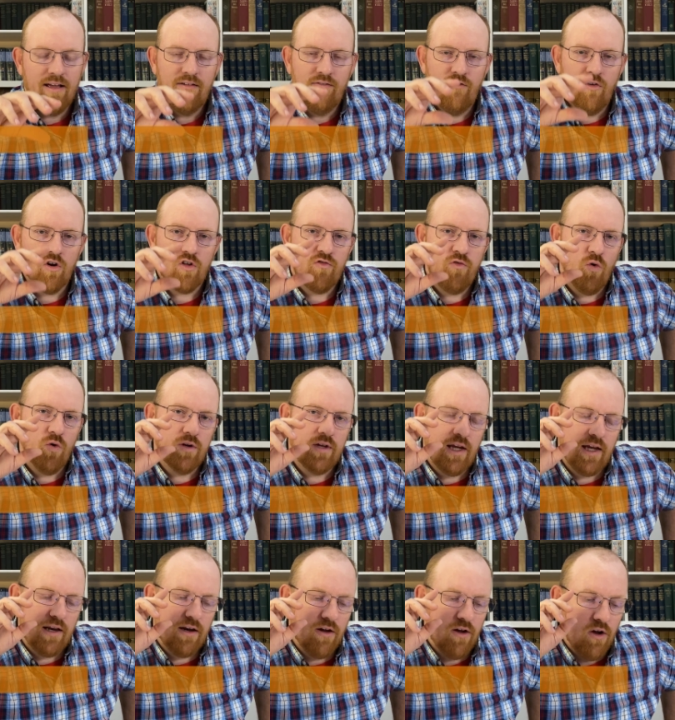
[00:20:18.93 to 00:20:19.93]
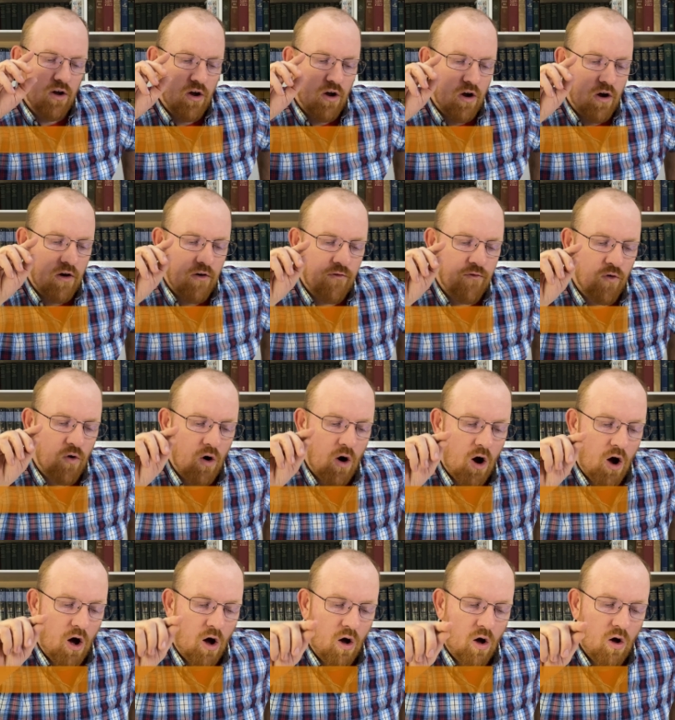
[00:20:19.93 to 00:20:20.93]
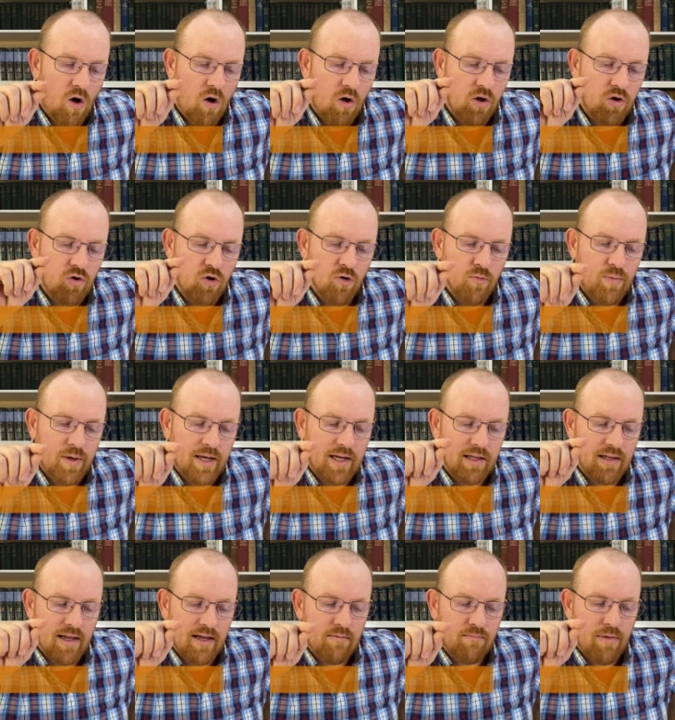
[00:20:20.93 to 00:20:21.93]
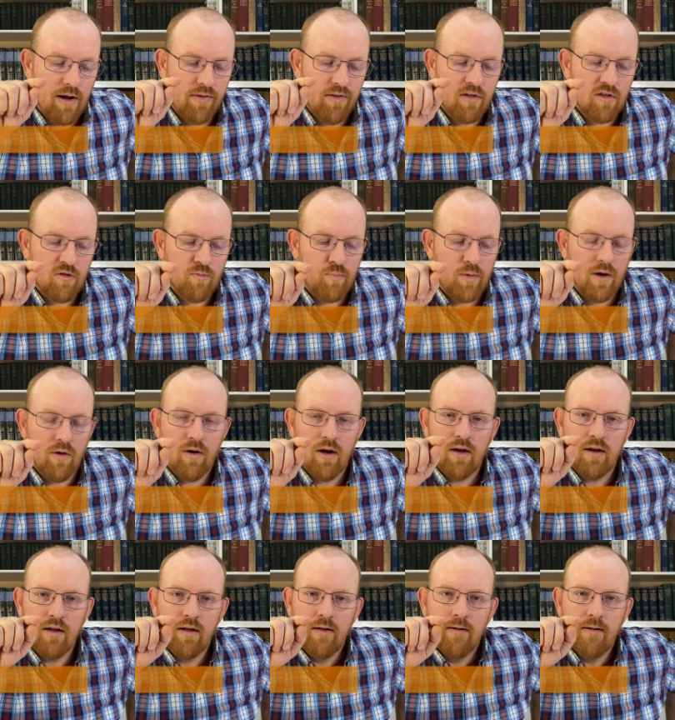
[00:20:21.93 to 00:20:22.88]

Verse 14, for all who are being led by the Spirit,